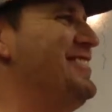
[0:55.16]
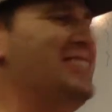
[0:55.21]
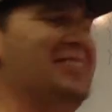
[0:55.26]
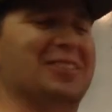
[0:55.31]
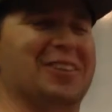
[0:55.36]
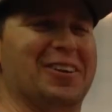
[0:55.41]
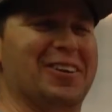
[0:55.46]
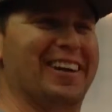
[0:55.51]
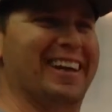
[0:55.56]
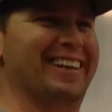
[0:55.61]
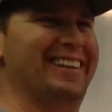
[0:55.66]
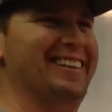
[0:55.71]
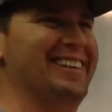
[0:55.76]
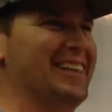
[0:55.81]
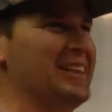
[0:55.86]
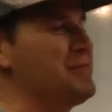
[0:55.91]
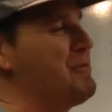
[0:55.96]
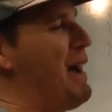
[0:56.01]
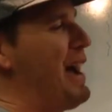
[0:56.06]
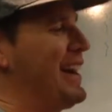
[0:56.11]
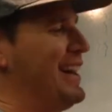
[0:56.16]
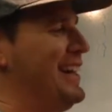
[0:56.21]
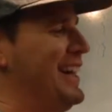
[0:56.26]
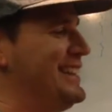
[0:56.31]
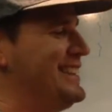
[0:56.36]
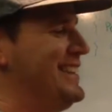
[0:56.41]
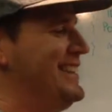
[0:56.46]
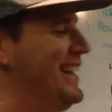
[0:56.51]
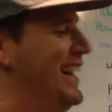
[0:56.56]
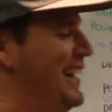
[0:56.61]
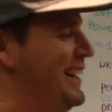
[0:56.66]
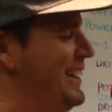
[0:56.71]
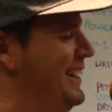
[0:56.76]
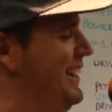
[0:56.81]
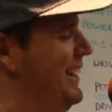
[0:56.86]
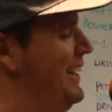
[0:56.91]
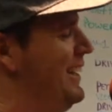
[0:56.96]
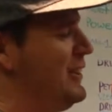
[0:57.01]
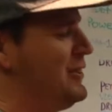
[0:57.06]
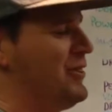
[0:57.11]
This was back in
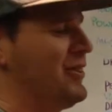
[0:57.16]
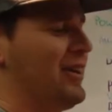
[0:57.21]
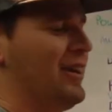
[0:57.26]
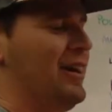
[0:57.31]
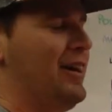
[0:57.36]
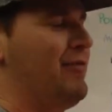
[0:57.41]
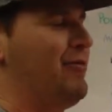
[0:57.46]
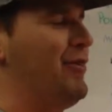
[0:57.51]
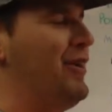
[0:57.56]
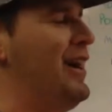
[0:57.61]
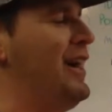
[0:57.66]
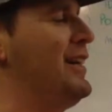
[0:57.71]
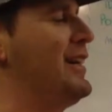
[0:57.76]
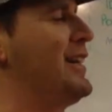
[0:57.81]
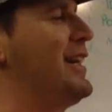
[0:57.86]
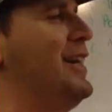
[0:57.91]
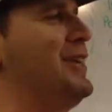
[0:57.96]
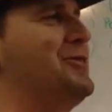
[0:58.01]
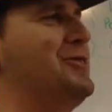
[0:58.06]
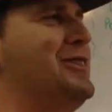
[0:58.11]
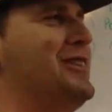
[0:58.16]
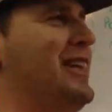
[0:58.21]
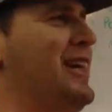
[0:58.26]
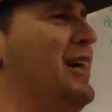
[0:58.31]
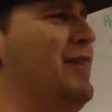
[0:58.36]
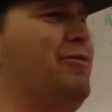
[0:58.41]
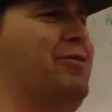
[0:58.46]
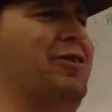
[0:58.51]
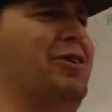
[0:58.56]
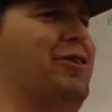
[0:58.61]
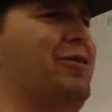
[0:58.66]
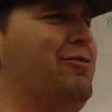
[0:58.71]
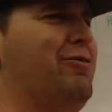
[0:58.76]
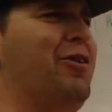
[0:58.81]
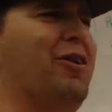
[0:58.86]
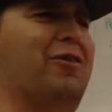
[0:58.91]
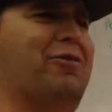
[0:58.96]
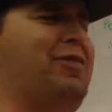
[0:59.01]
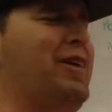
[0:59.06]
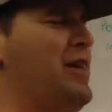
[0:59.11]
1990. Took off, ran the countryside for
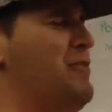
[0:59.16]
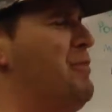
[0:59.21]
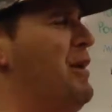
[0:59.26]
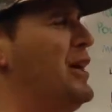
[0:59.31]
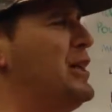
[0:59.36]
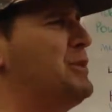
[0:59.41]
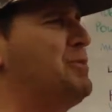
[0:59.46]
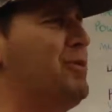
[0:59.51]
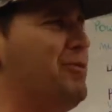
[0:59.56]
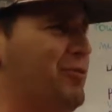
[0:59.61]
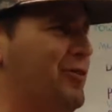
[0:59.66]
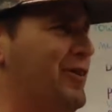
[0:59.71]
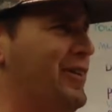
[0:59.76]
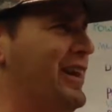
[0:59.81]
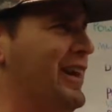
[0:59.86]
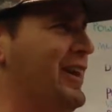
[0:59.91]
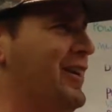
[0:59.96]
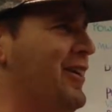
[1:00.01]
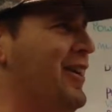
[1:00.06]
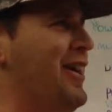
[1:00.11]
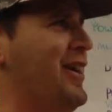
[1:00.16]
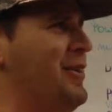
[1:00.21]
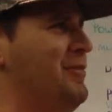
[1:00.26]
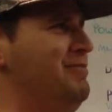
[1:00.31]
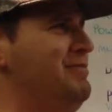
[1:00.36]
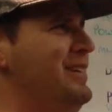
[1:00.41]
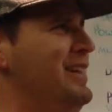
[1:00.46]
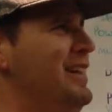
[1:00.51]
4 or 5 months before they caught